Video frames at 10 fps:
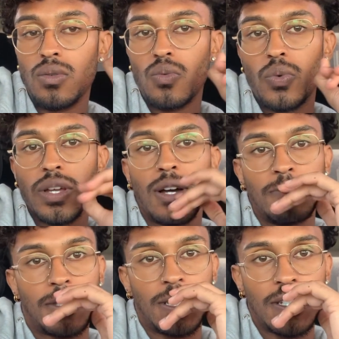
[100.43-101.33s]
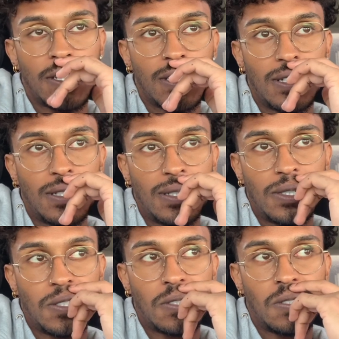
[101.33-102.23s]
when it comes to
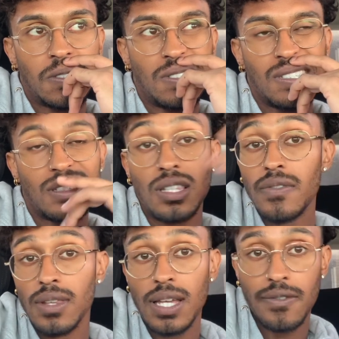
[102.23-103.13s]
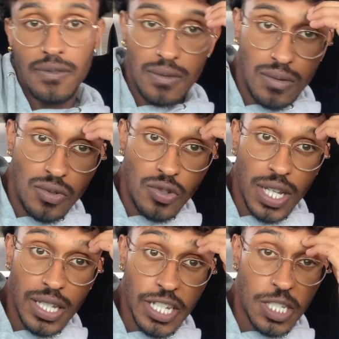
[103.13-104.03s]
just living life, you just
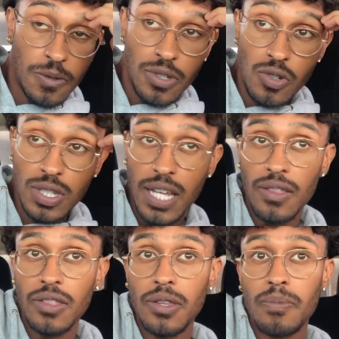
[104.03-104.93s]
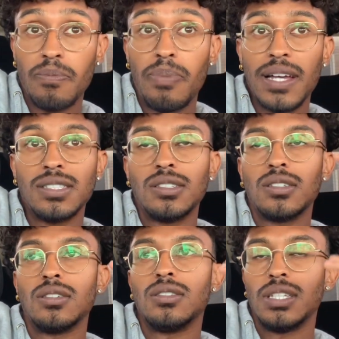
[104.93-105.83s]
got the
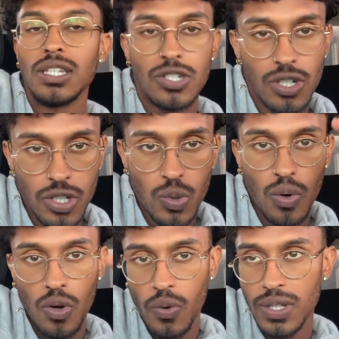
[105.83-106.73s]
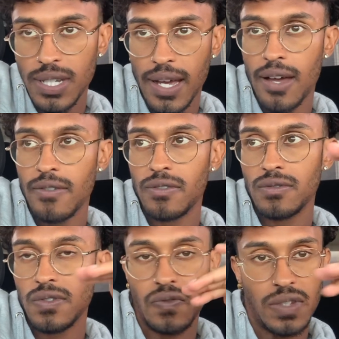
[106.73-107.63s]
best teacher you will always have
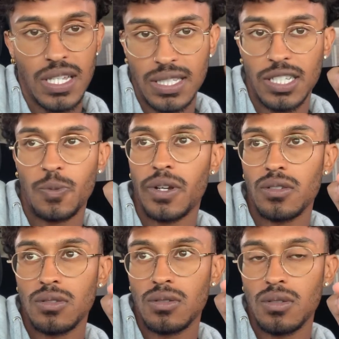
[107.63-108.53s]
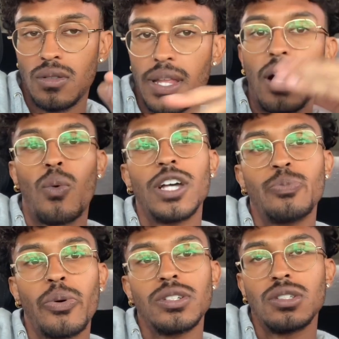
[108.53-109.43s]
is experience. Now, a wise
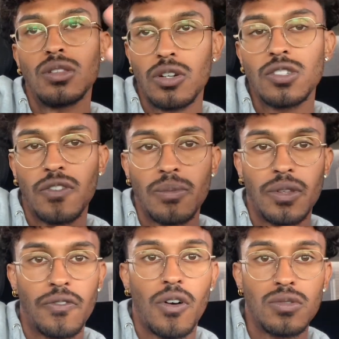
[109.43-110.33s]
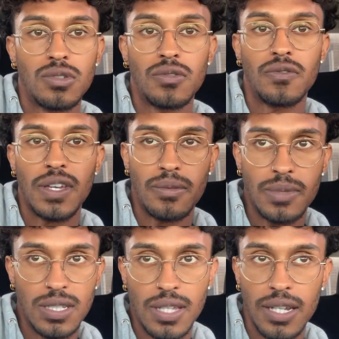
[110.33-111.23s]
person learns from the faults and
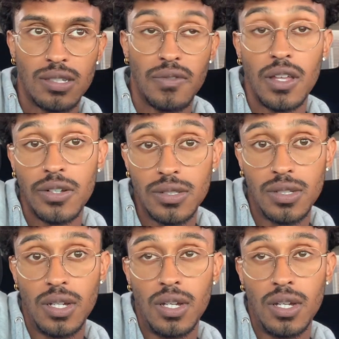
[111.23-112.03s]
mistakes of others,